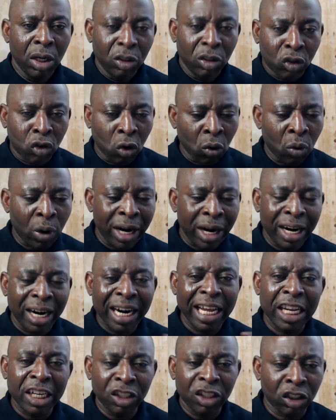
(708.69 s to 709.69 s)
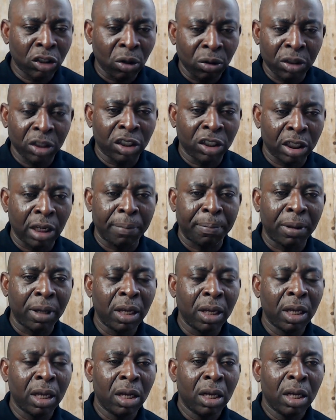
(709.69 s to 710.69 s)
Through relationship.
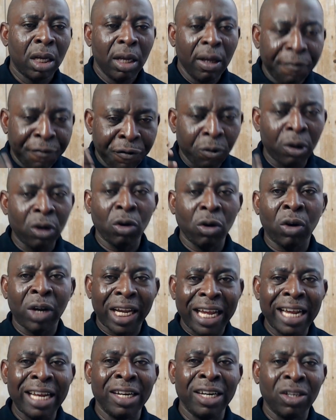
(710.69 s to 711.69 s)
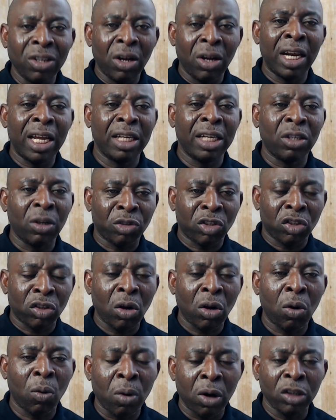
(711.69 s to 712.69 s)
If you want to gain knowledge of
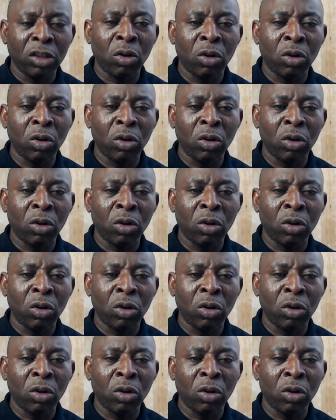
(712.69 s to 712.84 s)
someone,